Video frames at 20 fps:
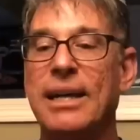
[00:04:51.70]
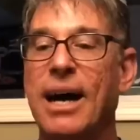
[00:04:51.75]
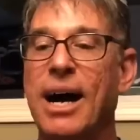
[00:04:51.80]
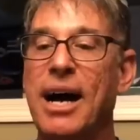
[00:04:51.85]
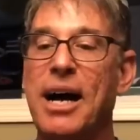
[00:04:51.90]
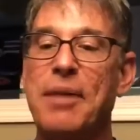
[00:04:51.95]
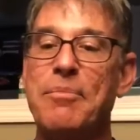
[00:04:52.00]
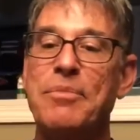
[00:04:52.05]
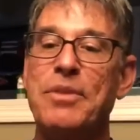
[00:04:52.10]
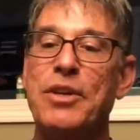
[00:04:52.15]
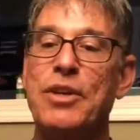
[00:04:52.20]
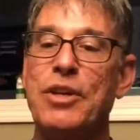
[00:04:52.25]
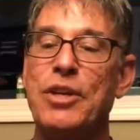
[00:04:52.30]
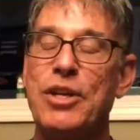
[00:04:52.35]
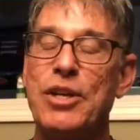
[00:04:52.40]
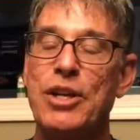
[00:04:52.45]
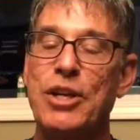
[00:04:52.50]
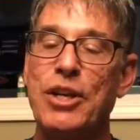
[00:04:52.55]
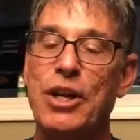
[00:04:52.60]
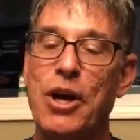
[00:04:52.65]

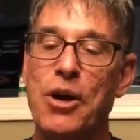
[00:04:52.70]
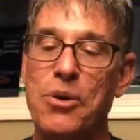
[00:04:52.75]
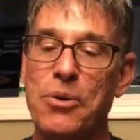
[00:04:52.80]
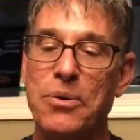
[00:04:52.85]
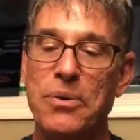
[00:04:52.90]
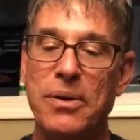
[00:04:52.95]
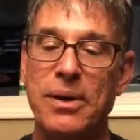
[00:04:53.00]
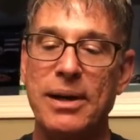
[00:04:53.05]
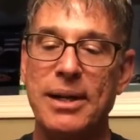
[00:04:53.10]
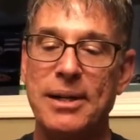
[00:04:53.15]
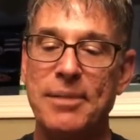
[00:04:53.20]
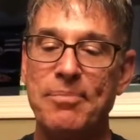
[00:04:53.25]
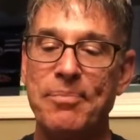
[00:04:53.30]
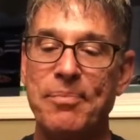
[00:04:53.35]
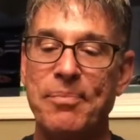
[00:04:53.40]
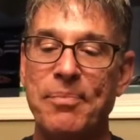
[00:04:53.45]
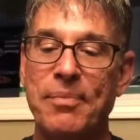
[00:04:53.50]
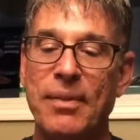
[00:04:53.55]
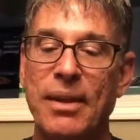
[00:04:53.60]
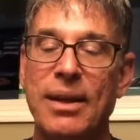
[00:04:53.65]

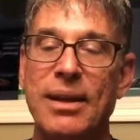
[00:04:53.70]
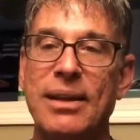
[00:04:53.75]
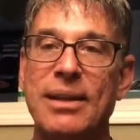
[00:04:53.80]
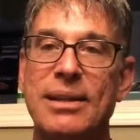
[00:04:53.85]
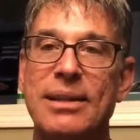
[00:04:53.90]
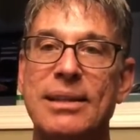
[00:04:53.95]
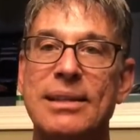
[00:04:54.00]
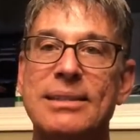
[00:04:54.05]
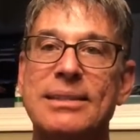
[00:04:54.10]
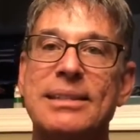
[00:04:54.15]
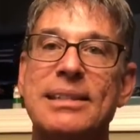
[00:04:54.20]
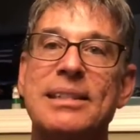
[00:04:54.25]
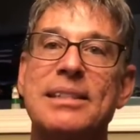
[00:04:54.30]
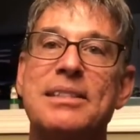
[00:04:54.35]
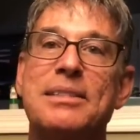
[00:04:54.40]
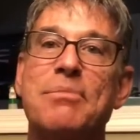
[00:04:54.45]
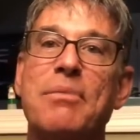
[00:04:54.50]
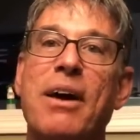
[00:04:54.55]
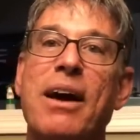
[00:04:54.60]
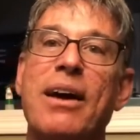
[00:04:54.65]
This
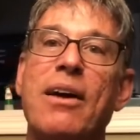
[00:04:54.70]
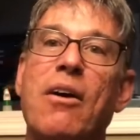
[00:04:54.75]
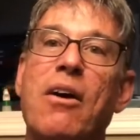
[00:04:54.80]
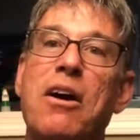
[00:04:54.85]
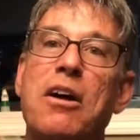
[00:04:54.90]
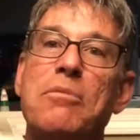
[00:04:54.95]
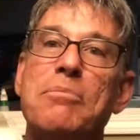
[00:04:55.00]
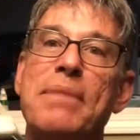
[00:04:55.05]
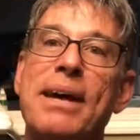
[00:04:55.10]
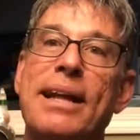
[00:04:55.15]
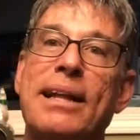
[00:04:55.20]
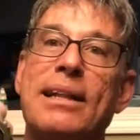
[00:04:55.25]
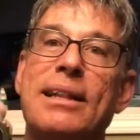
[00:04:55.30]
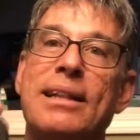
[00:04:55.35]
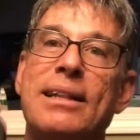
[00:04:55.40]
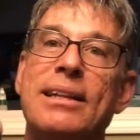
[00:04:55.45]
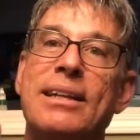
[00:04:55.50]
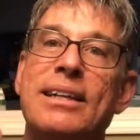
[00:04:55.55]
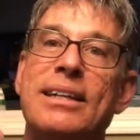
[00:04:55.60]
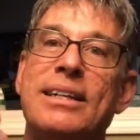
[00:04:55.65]
is my
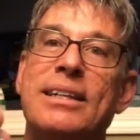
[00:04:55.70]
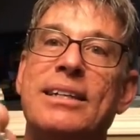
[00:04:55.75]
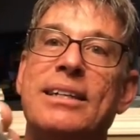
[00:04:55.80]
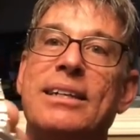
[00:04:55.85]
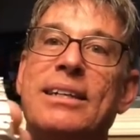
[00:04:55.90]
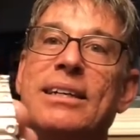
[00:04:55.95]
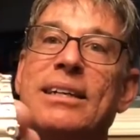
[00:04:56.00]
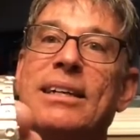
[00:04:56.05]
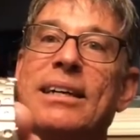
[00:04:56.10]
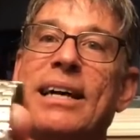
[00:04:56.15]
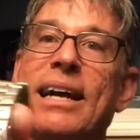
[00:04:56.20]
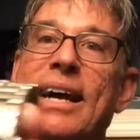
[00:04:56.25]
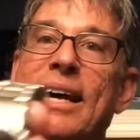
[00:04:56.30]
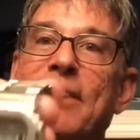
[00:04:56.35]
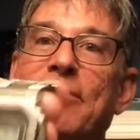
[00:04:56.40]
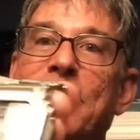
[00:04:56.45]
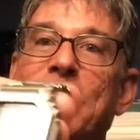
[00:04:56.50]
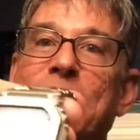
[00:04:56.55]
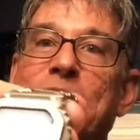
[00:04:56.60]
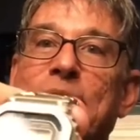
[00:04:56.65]
all-metal
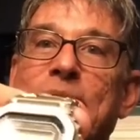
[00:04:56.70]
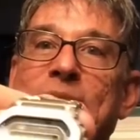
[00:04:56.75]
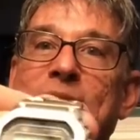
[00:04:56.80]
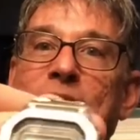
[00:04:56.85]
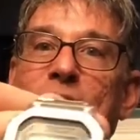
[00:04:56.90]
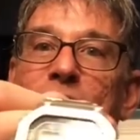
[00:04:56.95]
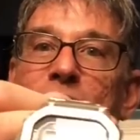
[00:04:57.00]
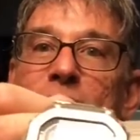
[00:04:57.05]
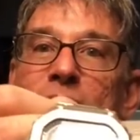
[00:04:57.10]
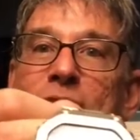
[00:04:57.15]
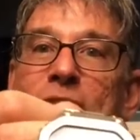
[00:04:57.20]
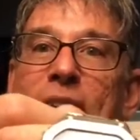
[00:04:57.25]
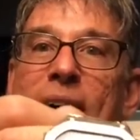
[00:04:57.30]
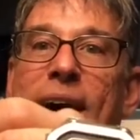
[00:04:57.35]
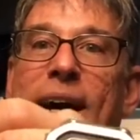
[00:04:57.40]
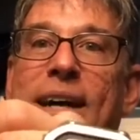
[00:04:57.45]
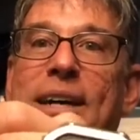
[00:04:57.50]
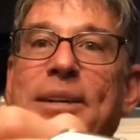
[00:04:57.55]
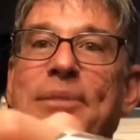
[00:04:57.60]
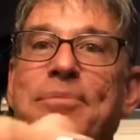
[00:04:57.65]
anniversary
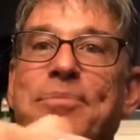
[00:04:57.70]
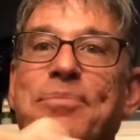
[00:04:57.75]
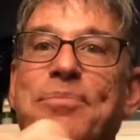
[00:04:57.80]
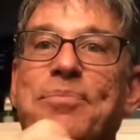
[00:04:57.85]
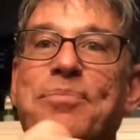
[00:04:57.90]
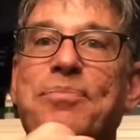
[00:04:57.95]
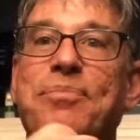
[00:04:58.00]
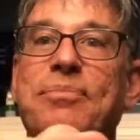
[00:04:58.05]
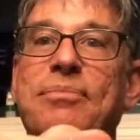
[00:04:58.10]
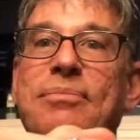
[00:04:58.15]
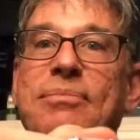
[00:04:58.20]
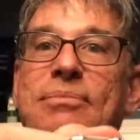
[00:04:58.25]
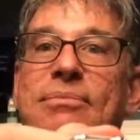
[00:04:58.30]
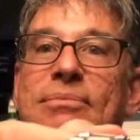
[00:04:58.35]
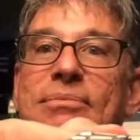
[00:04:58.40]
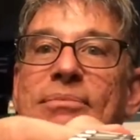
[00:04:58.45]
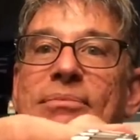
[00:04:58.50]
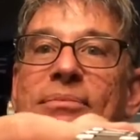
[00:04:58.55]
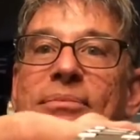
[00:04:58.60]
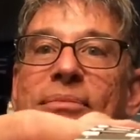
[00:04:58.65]
G-Shock.
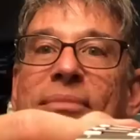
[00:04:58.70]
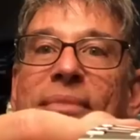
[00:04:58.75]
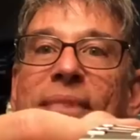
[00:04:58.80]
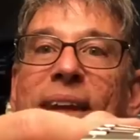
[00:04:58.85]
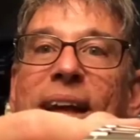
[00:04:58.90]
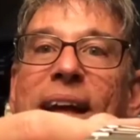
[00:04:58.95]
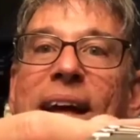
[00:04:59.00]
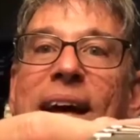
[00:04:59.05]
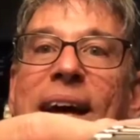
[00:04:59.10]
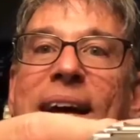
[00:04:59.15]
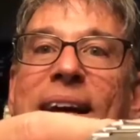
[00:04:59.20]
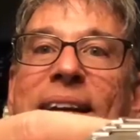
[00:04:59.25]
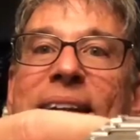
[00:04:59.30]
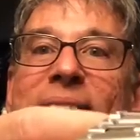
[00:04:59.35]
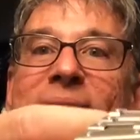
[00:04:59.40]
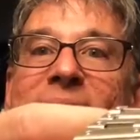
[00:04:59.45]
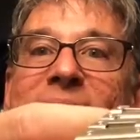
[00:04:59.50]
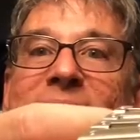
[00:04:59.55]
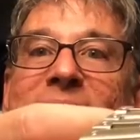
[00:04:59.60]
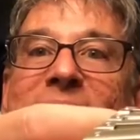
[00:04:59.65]
And,
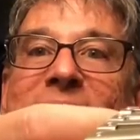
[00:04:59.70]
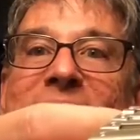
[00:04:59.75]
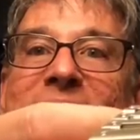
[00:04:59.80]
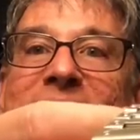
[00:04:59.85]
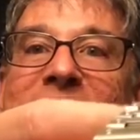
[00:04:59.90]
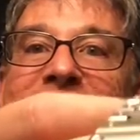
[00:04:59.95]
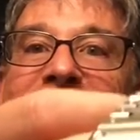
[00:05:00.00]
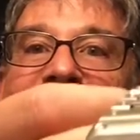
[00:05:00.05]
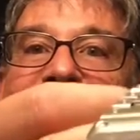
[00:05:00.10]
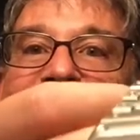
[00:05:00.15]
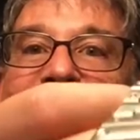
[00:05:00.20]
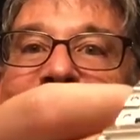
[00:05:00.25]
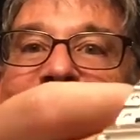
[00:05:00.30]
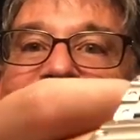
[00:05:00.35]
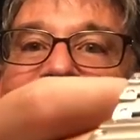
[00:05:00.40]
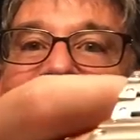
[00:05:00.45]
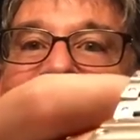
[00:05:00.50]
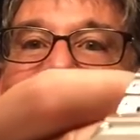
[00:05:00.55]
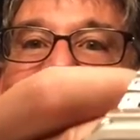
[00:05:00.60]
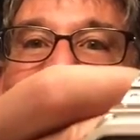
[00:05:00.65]

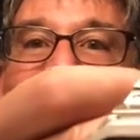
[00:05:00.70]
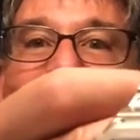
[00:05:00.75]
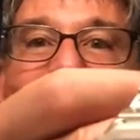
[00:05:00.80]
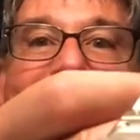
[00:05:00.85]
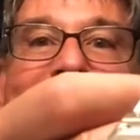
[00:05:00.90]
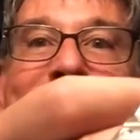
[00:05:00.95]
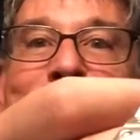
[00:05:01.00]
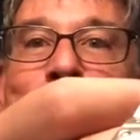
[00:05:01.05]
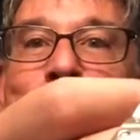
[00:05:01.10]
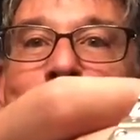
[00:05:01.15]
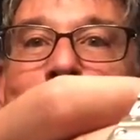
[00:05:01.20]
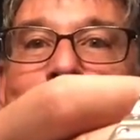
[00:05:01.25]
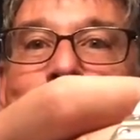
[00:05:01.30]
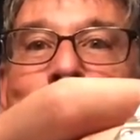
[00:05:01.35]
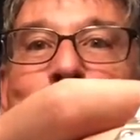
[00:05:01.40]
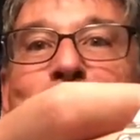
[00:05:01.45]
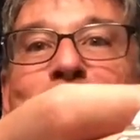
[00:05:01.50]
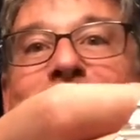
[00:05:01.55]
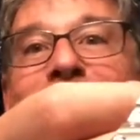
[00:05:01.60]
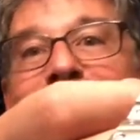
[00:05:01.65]
you know, I
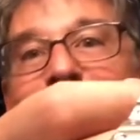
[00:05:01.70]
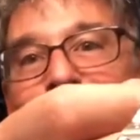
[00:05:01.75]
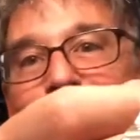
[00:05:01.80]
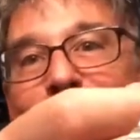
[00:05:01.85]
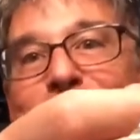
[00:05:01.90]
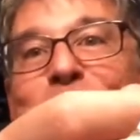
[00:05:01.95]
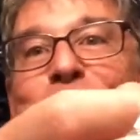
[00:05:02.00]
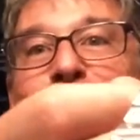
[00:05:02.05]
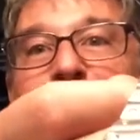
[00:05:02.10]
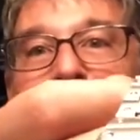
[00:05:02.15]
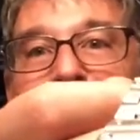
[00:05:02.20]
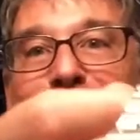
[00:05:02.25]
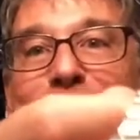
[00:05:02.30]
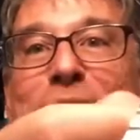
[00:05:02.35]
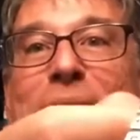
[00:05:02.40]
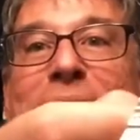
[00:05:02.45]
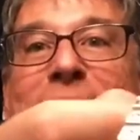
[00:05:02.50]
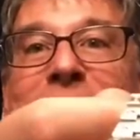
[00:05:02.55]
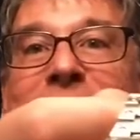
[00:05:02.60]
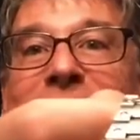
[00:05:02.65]
probably, to be quite
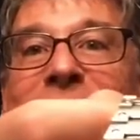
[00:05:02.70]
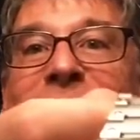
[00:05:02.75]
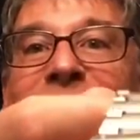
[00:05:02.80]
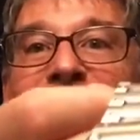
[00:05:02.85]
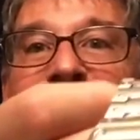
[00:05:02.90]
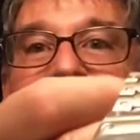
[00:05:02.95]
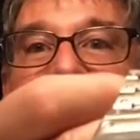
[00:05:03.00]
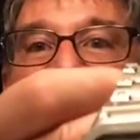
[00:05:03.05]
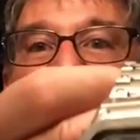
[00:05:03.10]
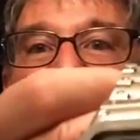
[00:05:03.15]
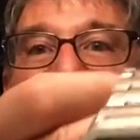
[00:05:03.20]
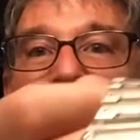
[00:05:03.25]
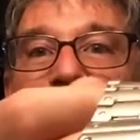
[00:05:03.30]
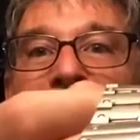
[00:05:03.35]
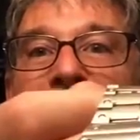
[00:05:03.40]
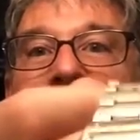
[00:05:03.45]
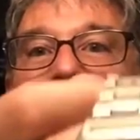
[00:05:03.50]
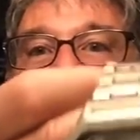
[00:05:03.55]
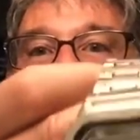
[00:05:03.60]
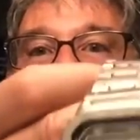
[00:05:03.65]
frank, on some
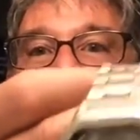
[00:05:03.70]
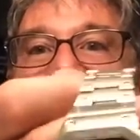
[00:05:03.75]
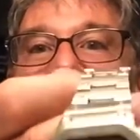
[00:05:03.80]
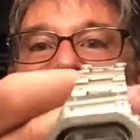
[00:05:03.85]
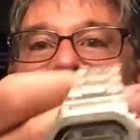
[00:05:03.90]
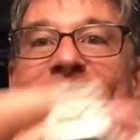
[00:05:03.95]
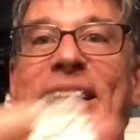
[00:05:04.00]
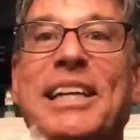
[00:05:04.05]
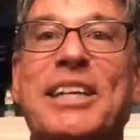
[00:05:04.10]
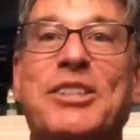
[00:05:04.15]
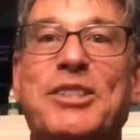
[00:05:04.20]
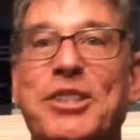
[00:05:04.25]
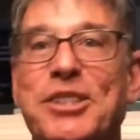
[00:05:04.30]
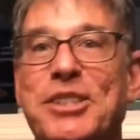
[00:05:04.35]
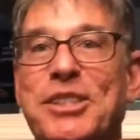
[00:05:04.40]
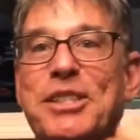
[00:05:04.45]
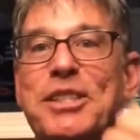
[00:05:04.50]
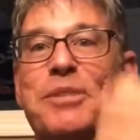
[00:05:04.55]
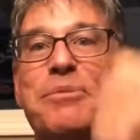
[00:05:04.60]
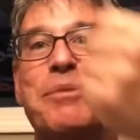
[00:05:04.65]
level, get
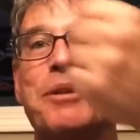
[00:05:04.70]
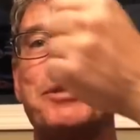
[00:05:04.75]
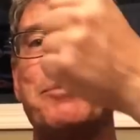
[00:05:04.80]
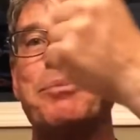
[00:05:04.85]
just as much